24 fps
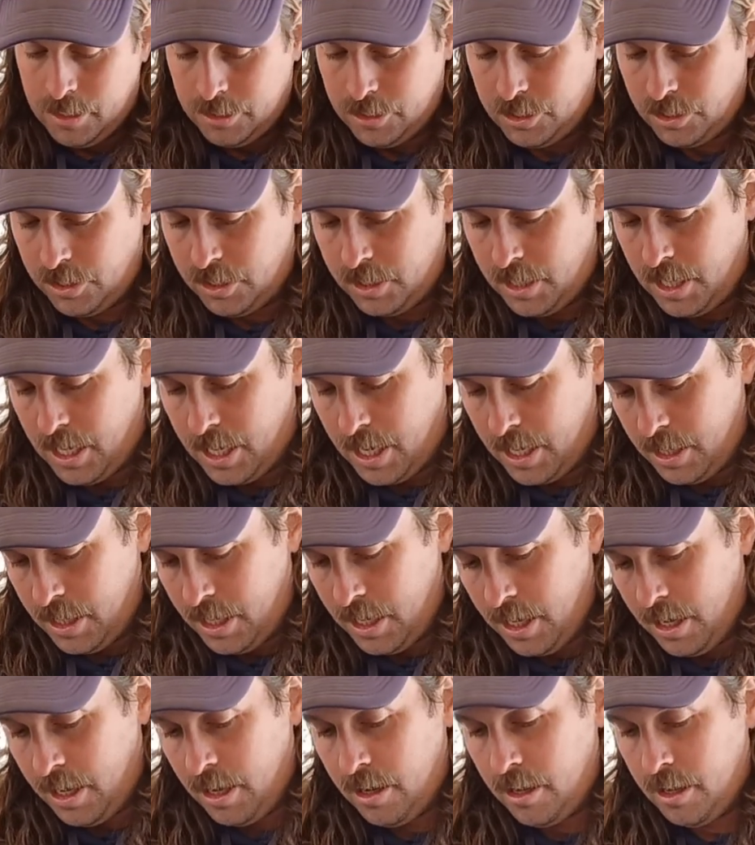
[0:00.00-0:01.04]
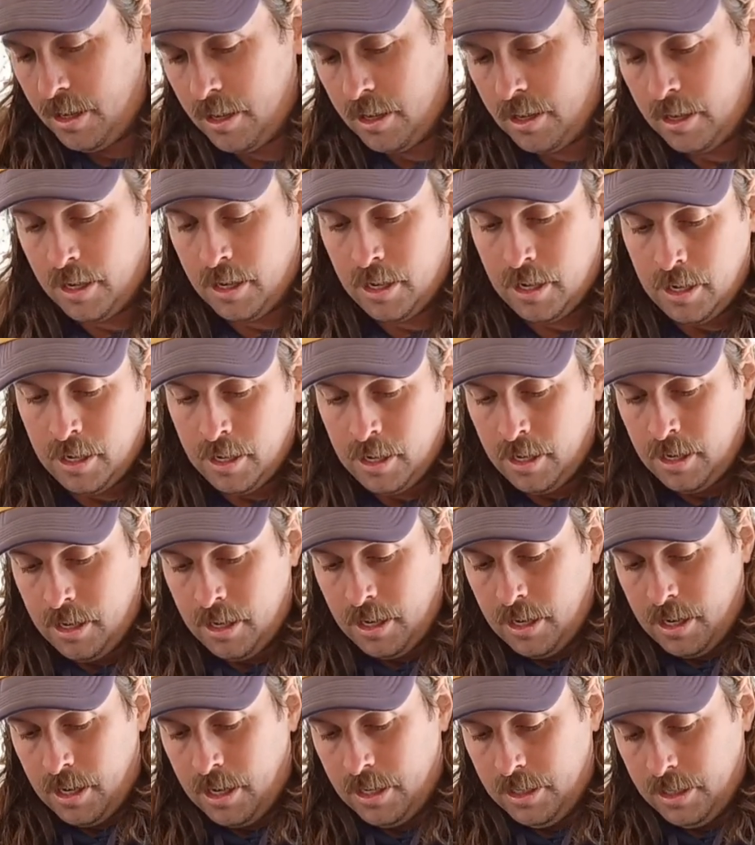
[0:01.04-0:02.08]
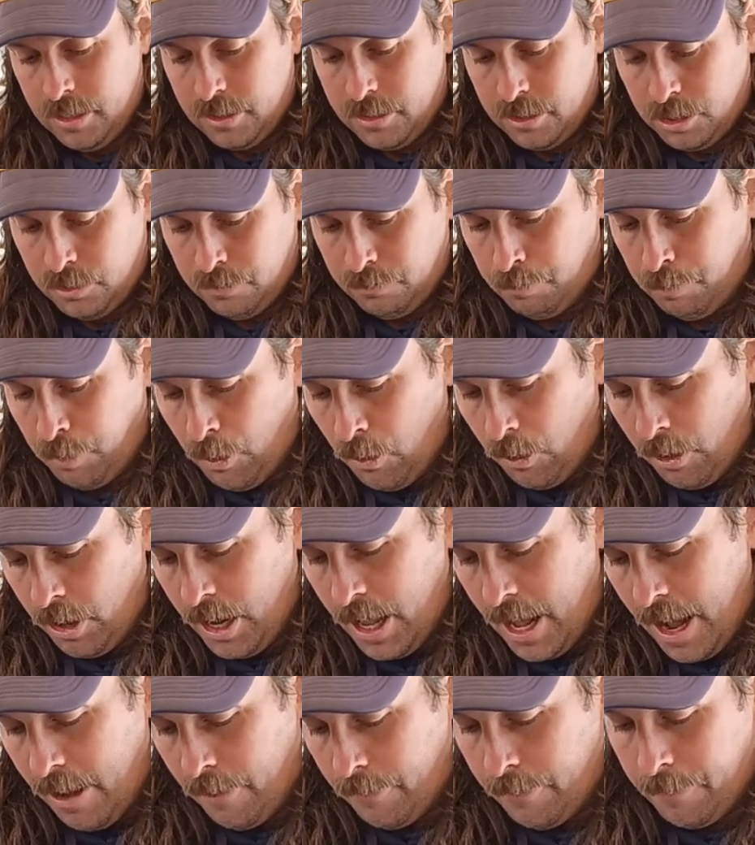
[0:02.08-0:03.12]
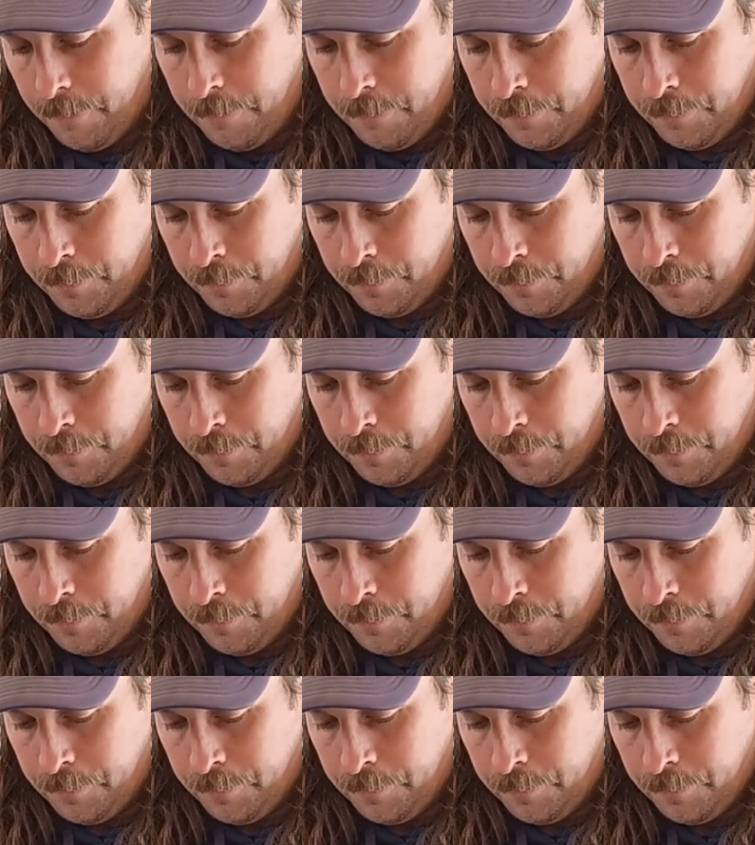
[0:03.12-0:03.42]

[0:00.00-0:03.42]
Just dig in there and you bore it out.